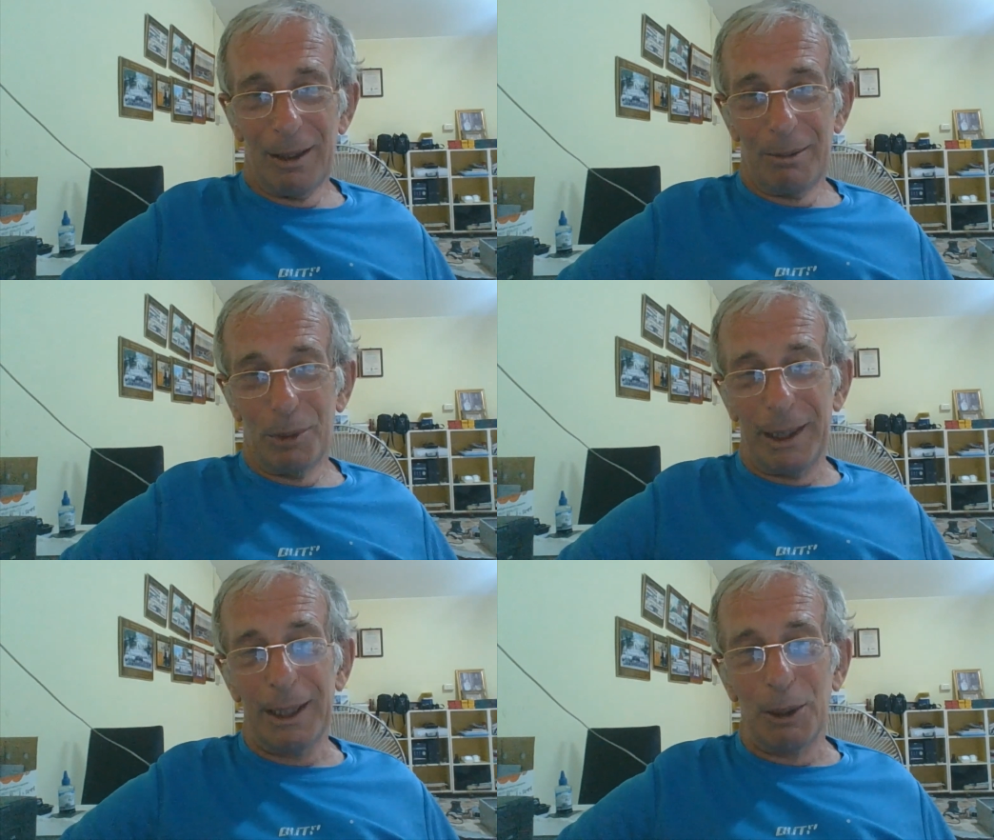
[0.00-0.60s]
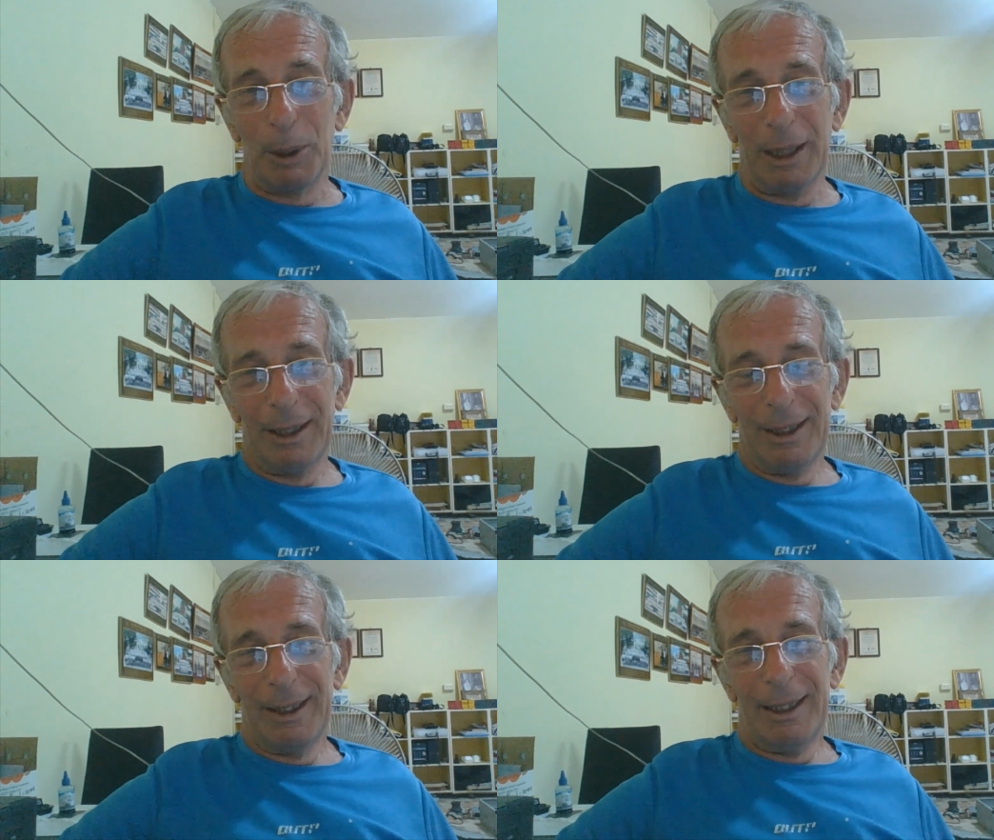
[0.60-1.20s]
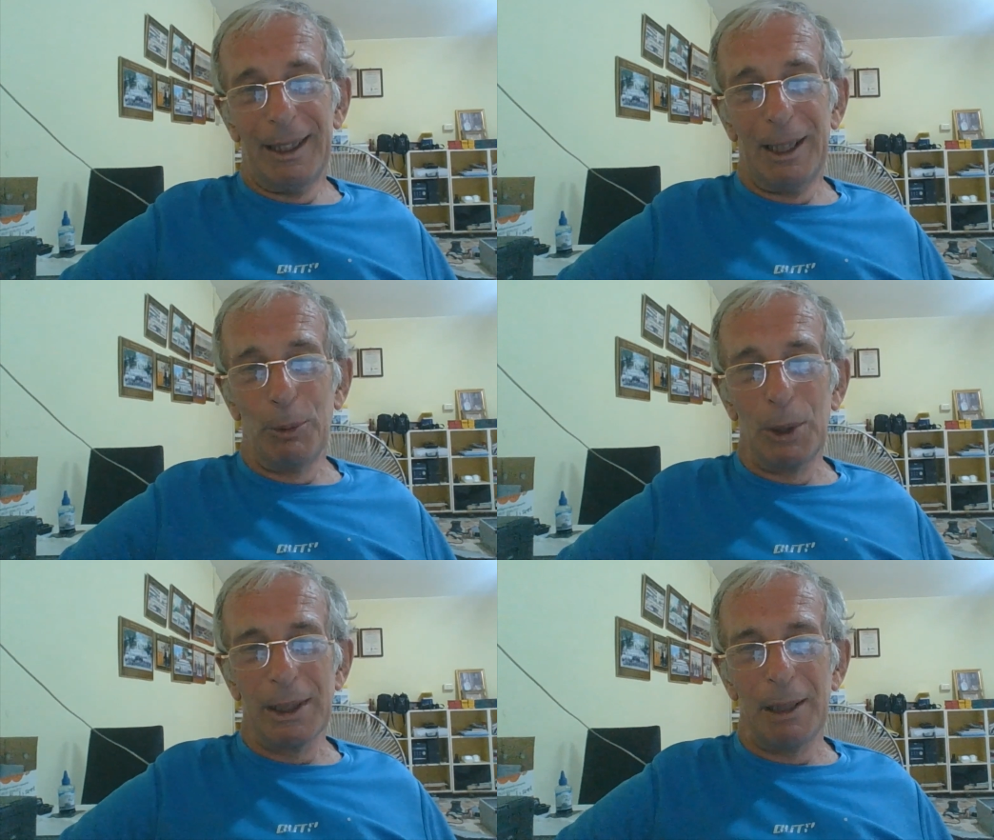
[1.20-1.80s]
But anyway, he
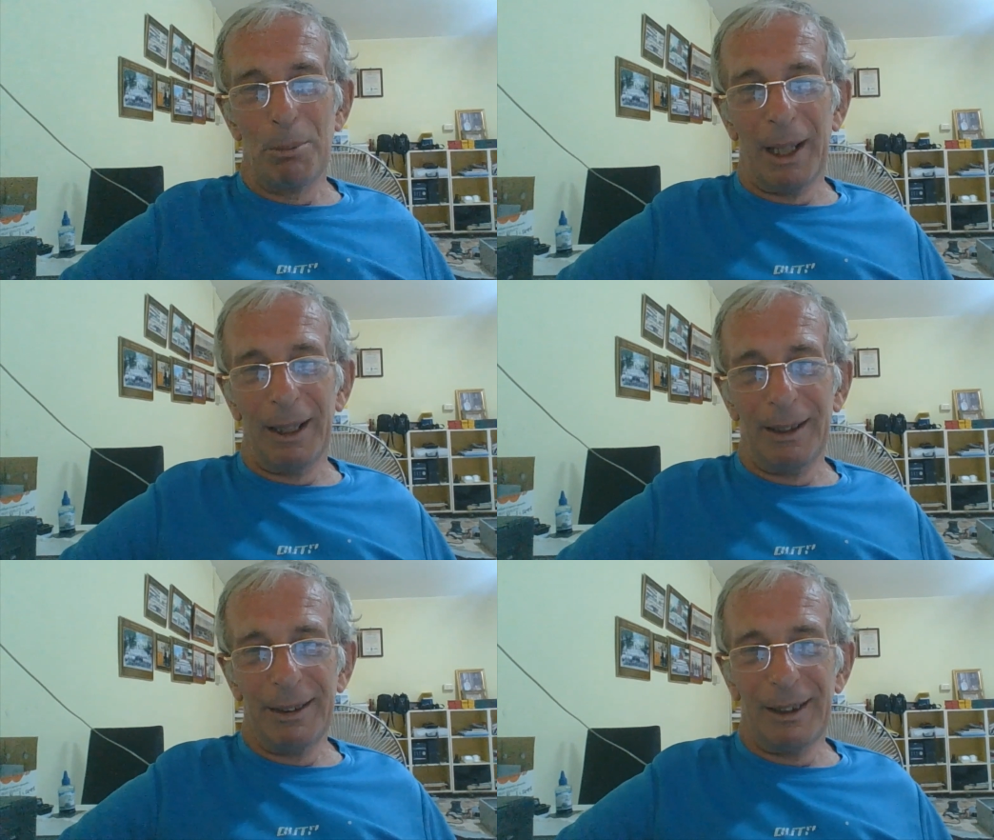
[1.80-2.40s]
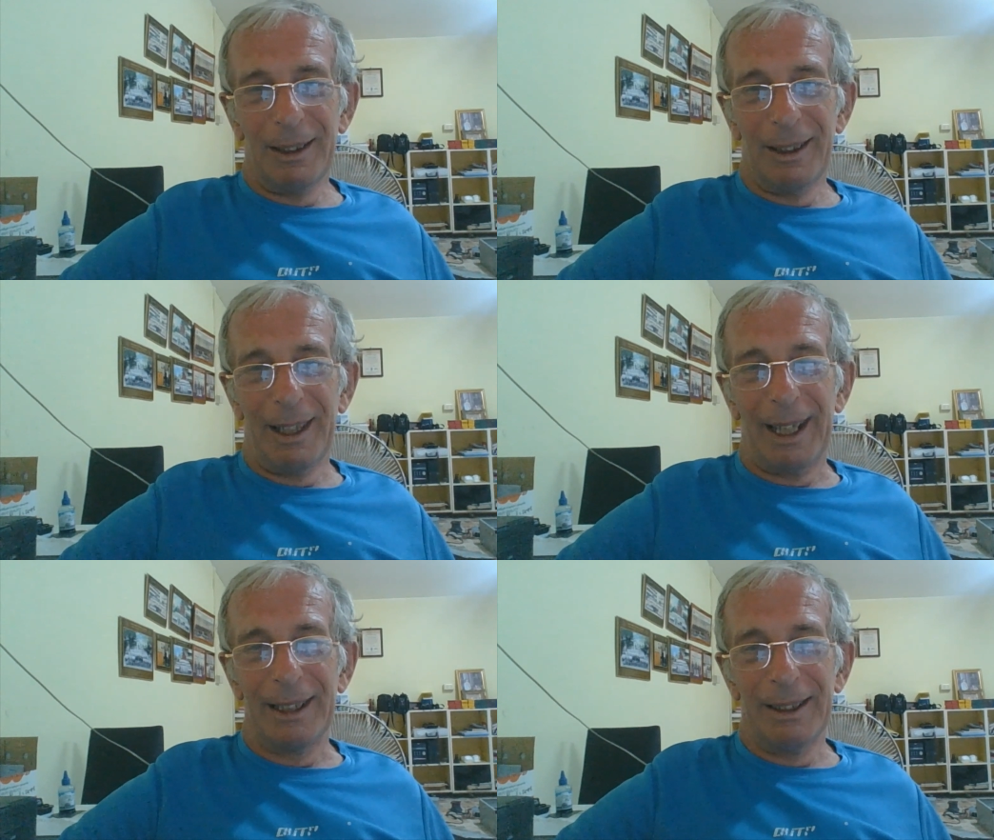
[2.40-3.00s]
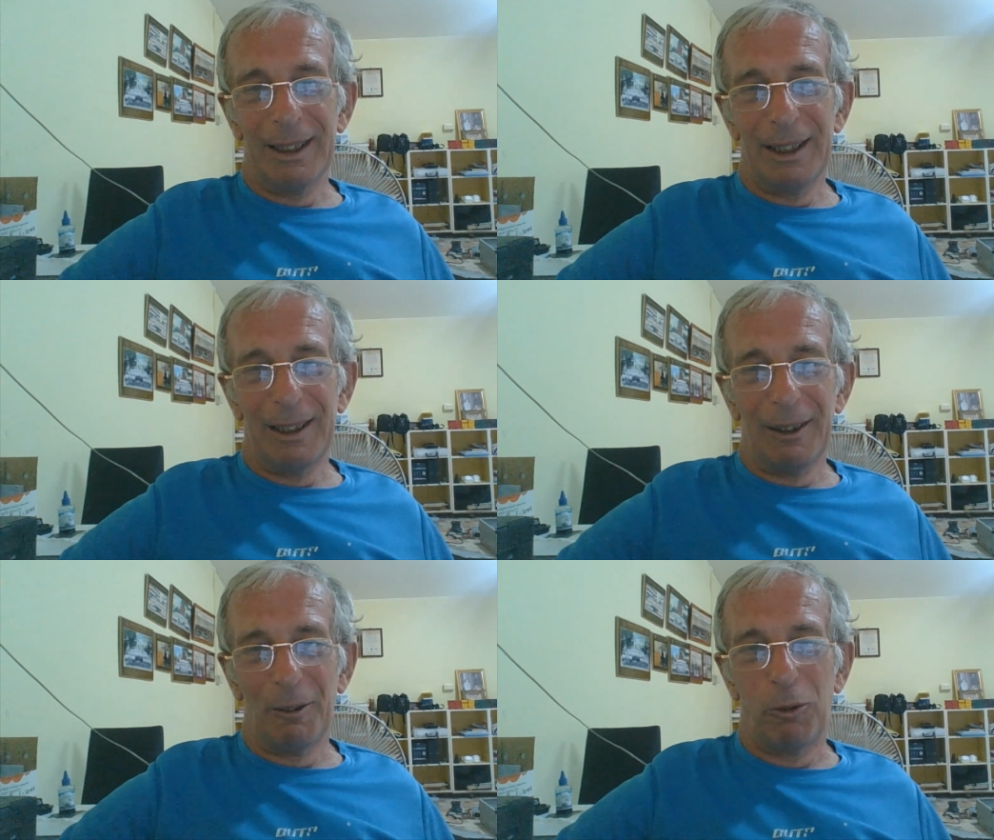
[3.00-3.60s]
was in my line
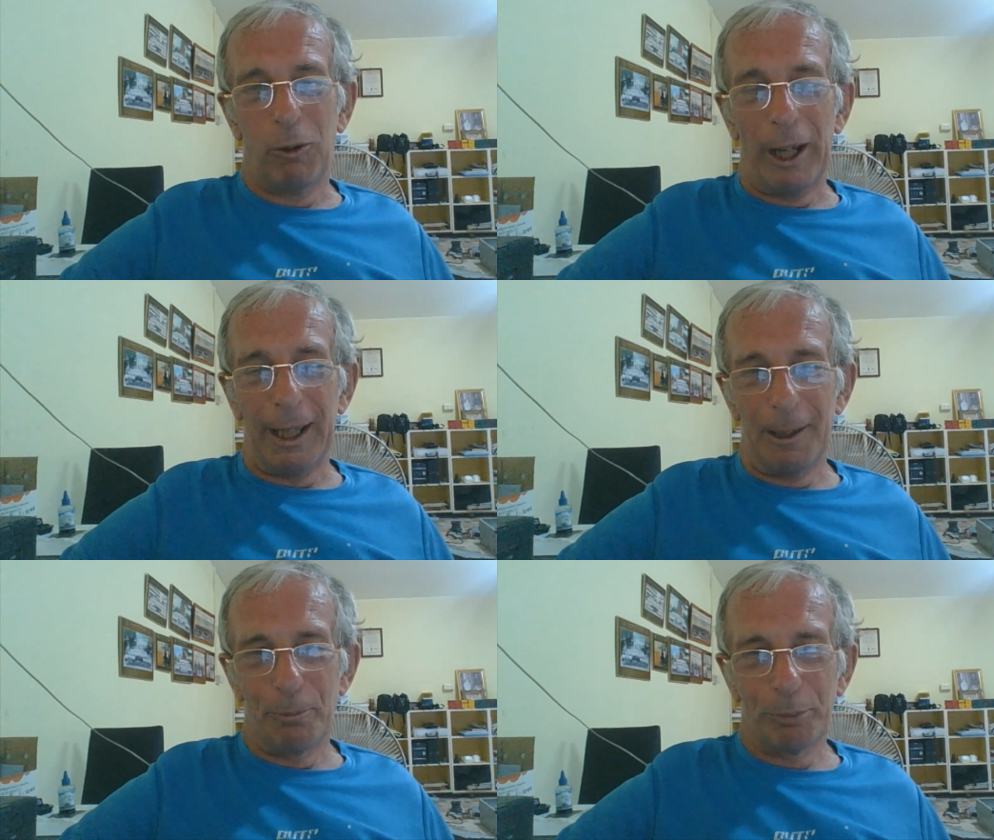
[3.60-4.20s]
of fire.